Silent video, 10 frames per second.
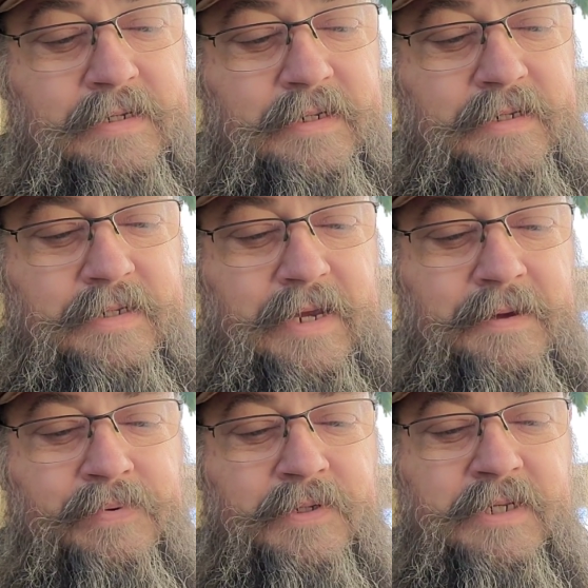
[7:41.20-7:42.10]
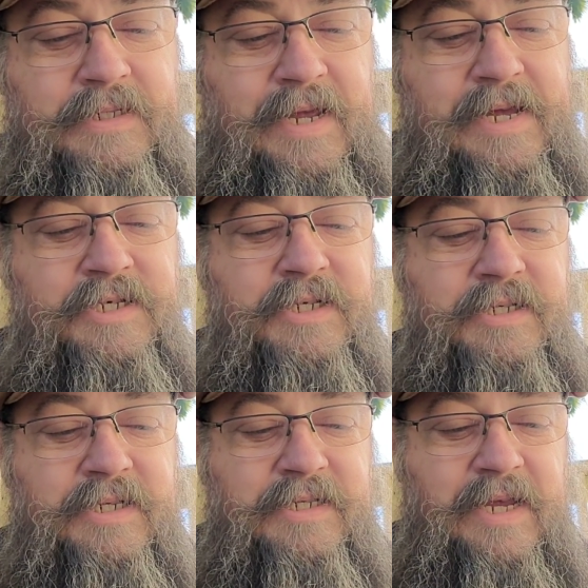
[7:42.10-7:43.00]
As an example says, ancient
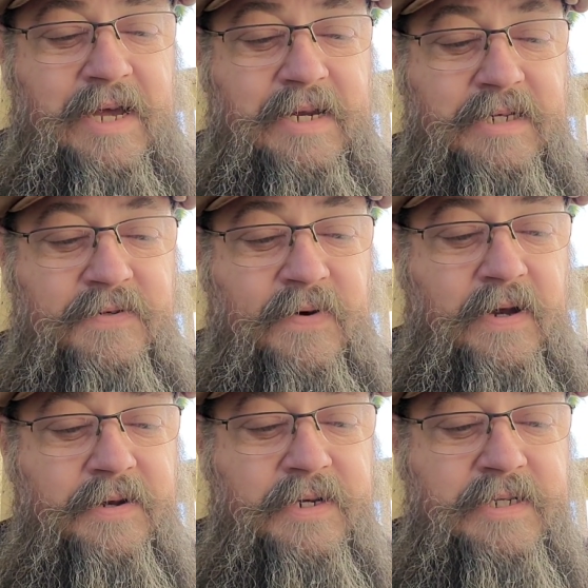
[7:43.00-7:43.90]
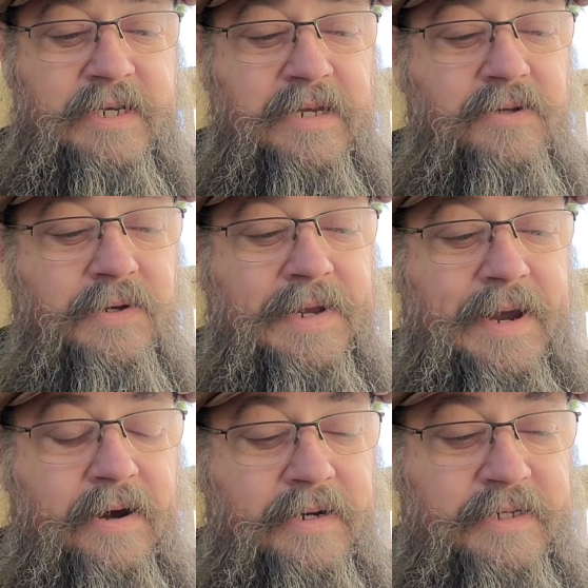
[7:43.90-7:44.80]
societies followed a single
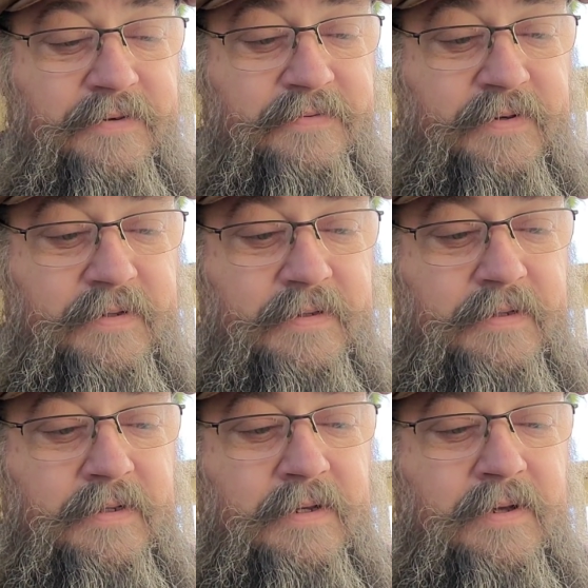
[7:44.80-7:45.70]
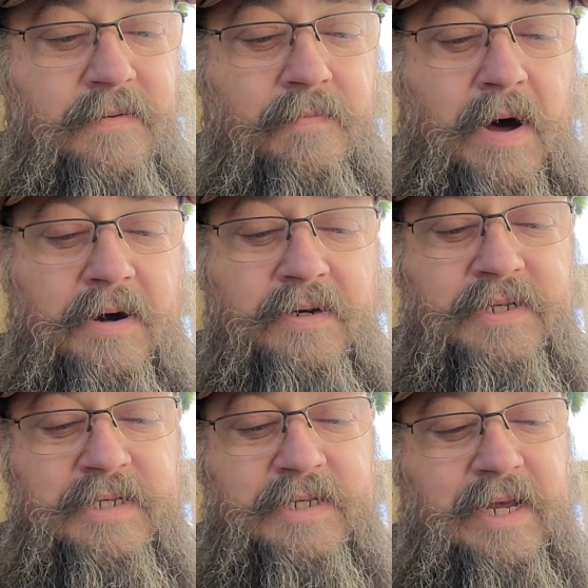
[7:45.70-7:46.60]
narrative. Modern
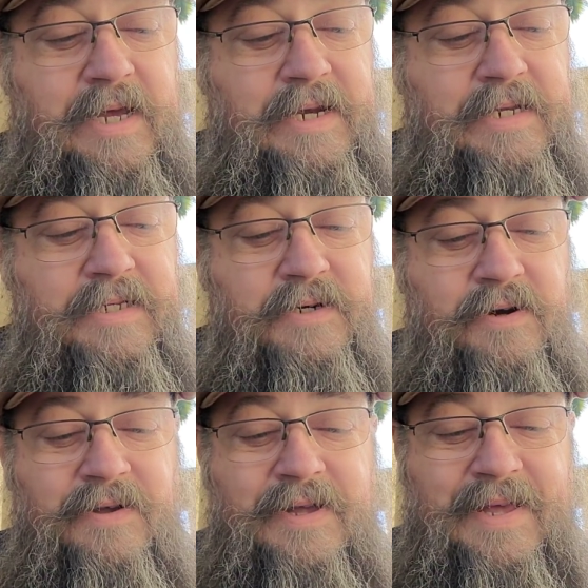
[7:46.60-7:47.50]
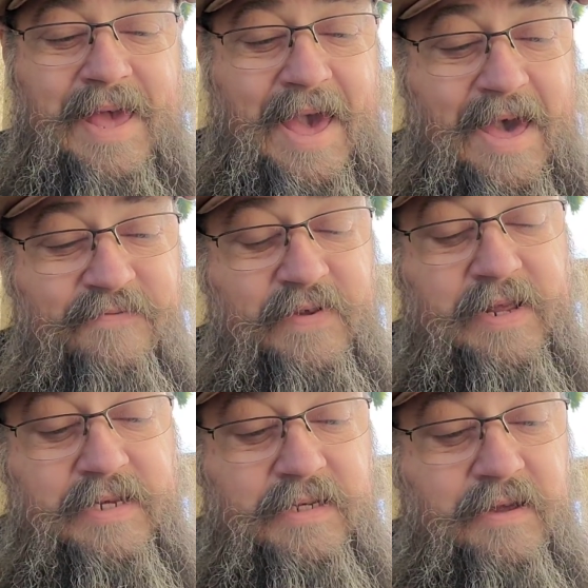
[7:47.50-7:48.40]
societies are
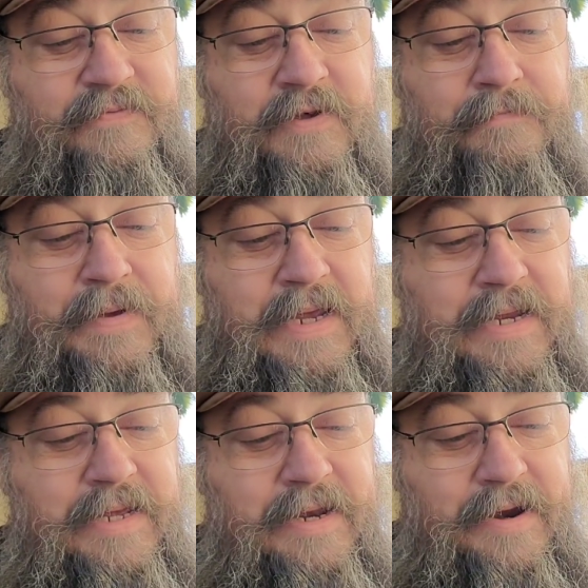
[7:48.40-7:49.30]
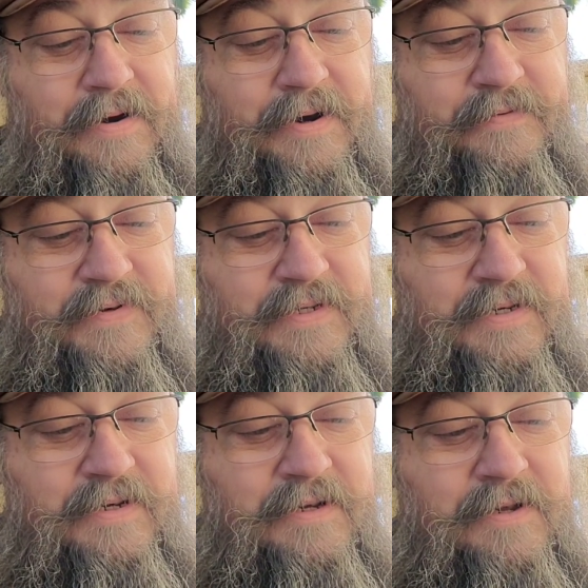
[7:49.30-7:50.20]
cacophonies of competing narratives.
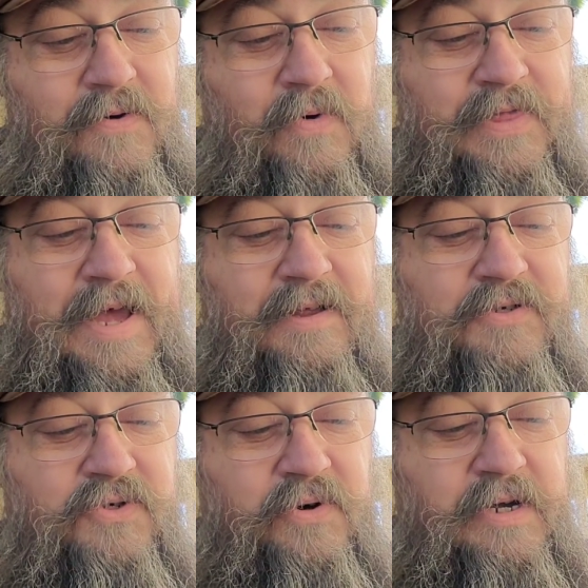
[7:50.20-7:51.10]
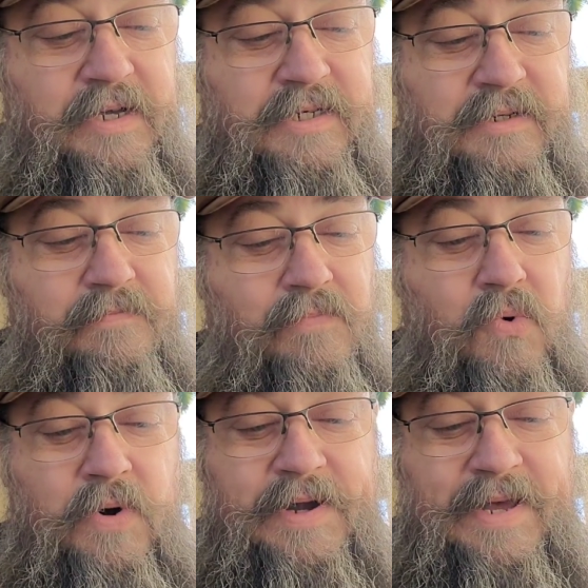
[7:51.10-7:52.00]
Without trust,
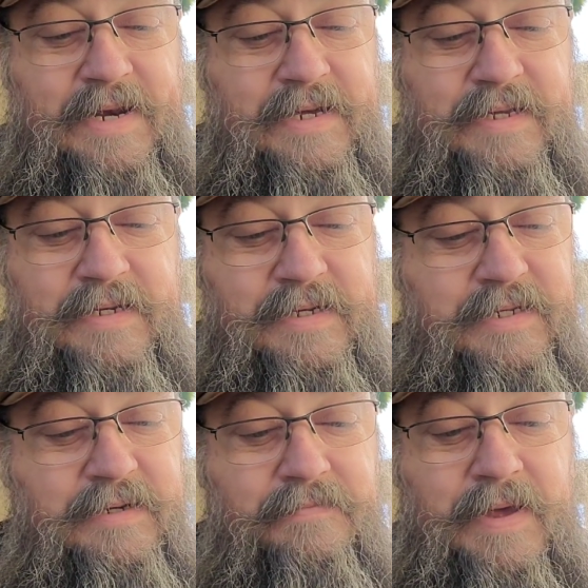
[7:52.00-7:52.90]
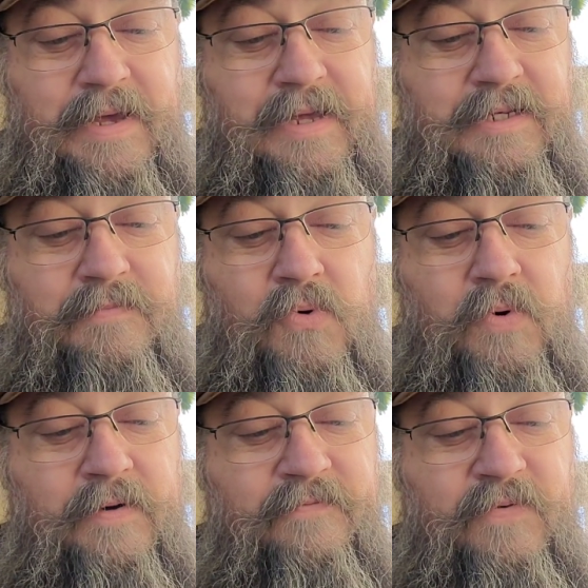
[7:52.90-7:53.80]
more data doesn't make us
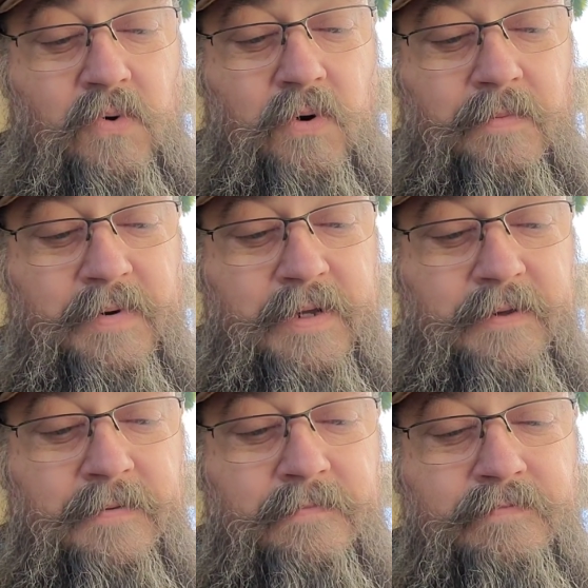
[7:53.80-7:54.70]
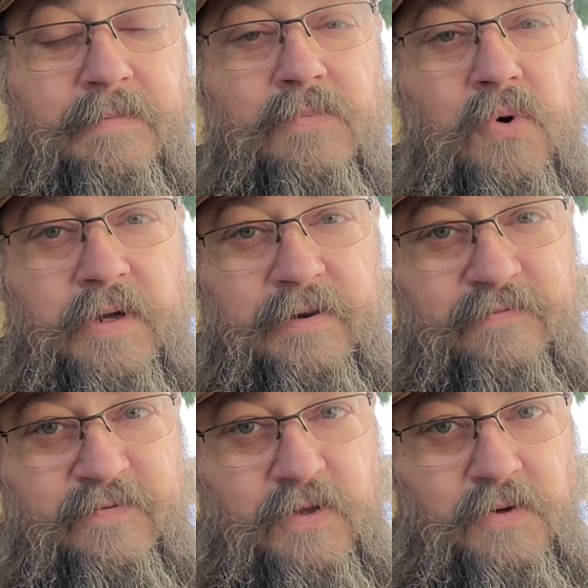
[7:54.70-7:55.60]
more informed, but more
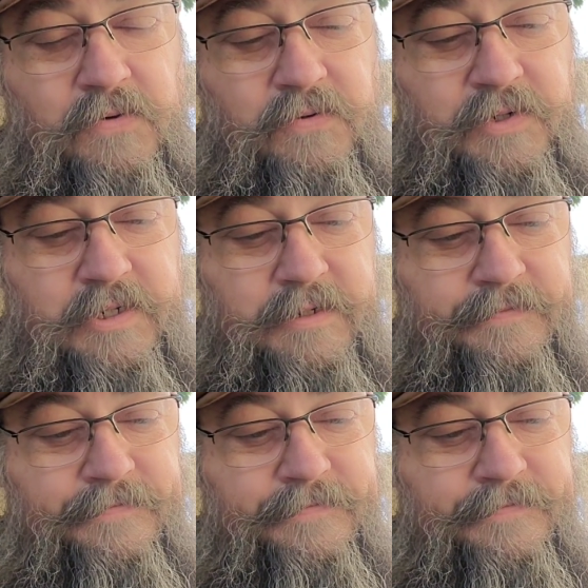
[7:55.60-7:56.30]
confused.